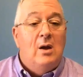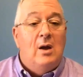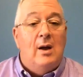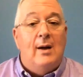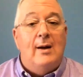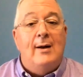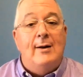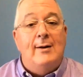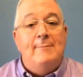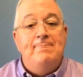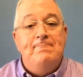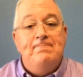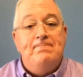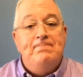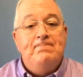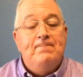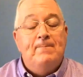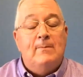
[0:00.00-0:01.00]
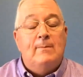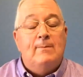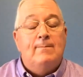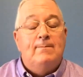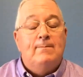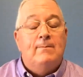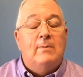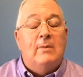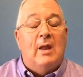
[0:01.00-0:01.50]
Um,
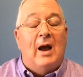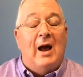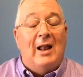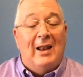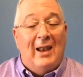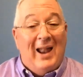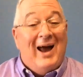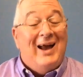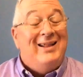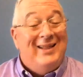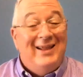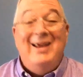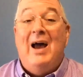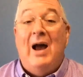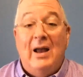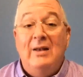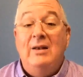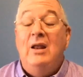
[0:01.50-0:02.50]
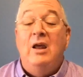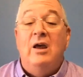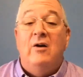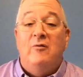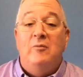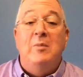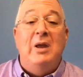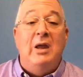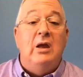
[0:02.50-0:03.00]
I like the idea
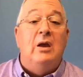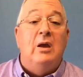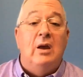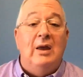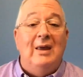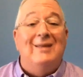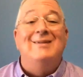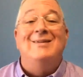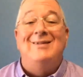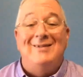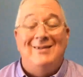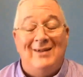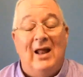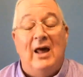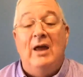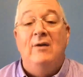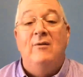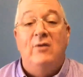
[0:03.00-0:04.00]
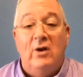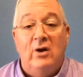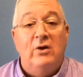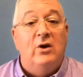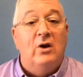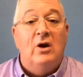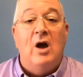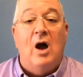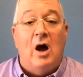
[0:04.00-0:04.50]
of being enslaved
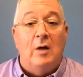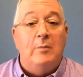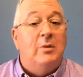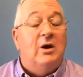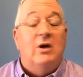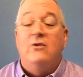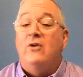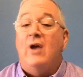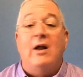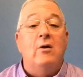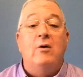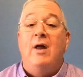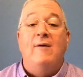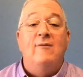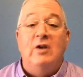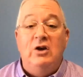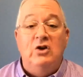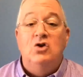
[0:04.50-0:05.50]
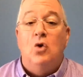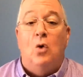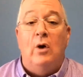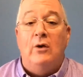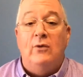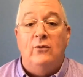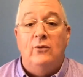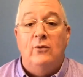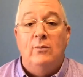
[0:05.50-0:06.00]
to God because I don't have any
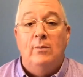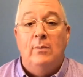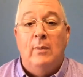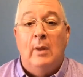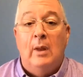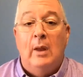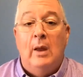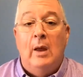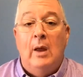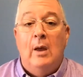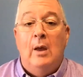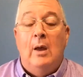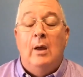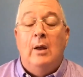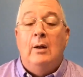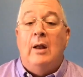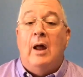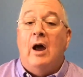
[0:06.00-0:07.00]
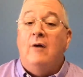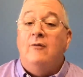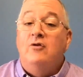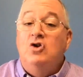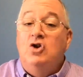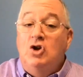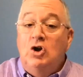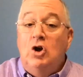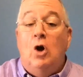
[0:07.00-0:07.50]
choice. Now, I've
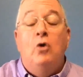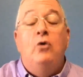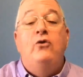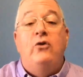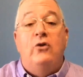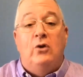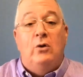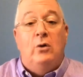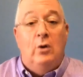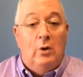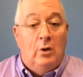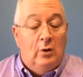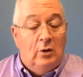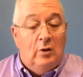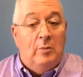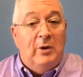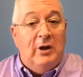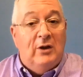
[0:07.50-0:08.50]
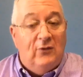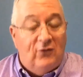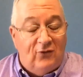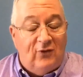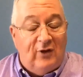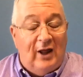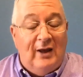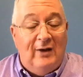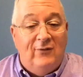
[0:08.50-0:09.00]
chosen to be
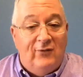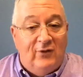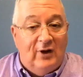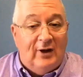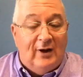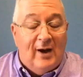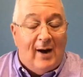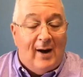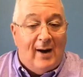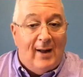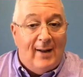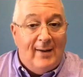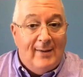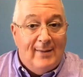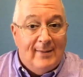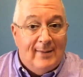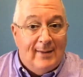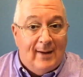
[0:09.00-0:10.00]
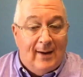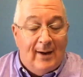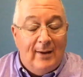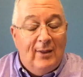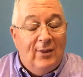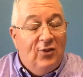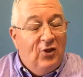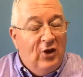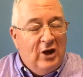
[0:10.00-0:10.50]
enslaved to God. All right,
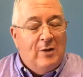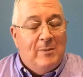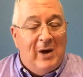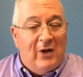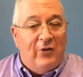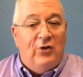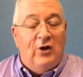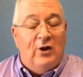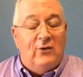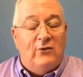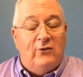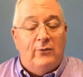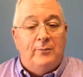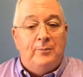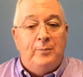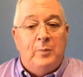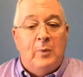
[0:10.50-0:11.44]
think about this.